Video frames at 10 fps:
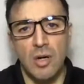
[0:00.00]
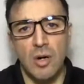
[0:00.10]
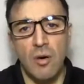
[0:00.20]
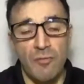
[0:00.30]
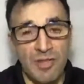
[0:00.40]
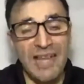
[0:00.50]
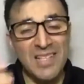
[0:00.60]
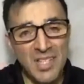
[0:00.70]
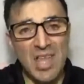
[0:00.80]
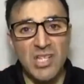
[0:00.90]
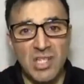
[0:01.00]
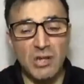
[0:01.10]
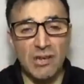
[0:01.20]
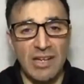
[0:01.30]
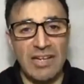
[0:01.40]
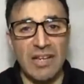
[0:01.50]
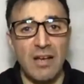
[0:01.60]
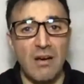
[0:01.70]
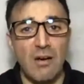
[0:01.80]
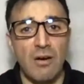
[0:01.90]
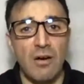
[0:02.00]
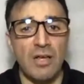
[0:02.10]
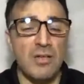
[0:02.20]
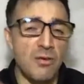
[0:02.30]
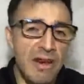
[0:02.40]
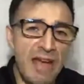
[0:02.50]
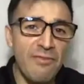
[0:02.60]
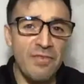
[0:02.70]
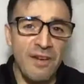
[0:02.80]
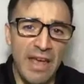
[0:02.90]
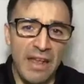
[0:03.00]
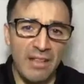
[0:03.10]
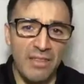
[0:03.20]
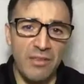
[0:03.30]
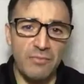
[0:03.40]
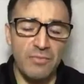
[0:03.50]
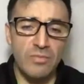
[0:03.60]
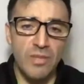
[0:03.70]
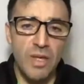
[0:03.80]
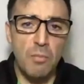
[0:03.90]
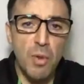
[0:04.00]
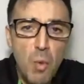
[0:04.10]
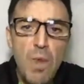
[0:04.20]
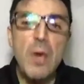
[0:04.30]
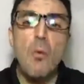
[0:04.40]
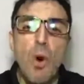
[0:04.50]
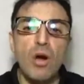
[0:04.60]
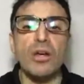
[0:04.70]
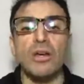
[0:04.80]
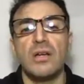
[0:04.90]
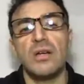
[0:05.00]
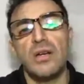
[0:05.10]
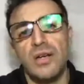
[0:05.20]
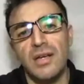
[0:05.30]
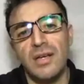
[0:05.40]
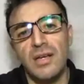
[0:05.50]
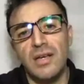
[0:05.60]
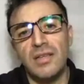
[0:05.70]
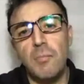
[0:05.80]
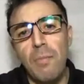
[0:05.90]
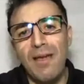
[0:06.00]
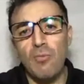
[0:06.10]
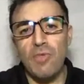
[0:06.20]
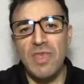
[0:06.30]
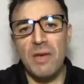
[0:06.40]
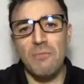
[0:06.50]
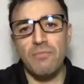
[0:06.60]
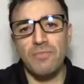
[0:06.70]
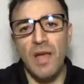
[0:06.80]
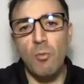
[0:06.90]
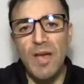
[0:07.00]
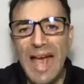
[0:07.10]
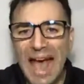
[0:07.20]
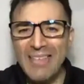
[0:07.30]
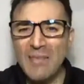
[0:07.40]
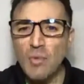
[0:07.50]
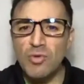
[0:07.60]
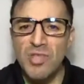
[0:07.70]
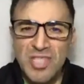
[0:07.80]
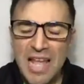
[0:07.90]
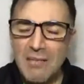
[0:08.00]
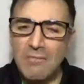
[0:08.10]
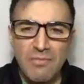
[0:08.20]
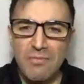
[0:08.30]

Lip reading: of the next stage in their life and their health. But we walk the path with them and we guide them to understand